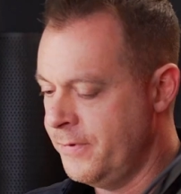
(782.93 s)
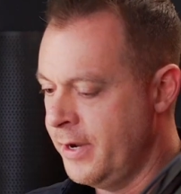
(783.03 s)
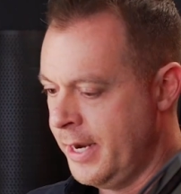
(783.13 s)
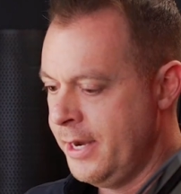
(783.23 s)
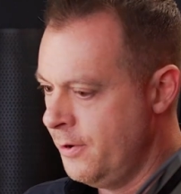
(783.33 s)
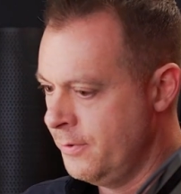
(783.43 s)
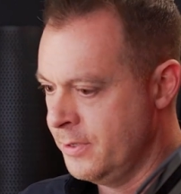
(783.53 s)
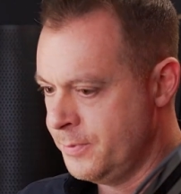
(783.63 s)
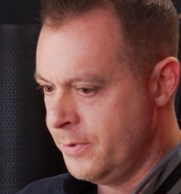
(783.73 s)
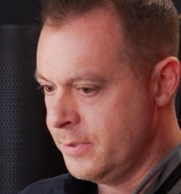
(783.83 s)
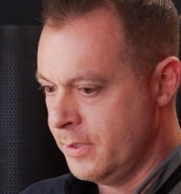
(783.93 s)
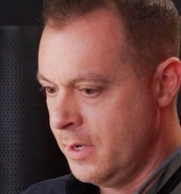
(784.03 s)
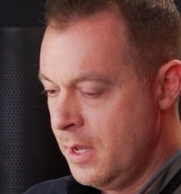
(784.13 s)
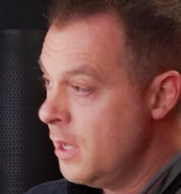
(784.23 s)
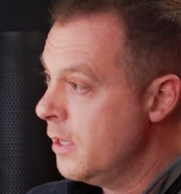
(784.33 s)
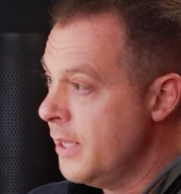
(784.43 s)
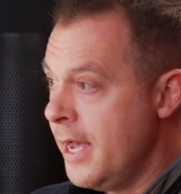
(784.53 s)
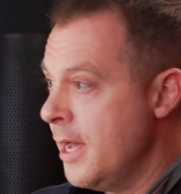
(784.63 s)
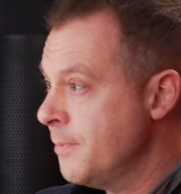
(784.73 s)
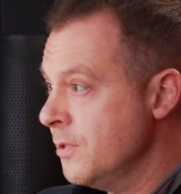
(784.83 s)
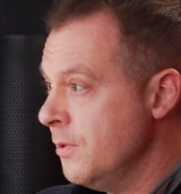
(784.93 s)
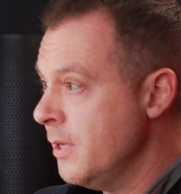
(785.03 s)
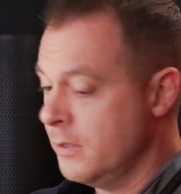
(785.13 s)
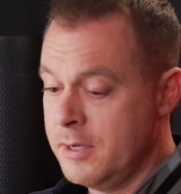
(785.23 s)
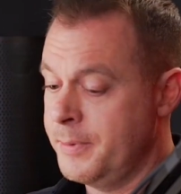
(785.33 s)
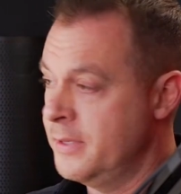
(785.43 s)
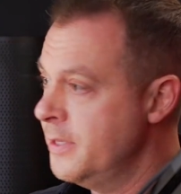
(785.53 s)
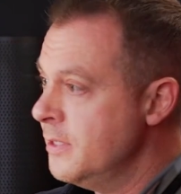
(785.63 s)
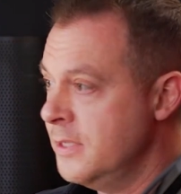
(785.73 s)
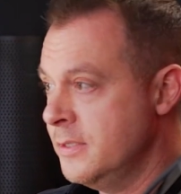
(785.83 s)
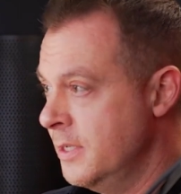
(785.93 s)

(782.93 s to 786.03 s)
front and I hear this person, "Yeah, absolutely. I'll talk about this."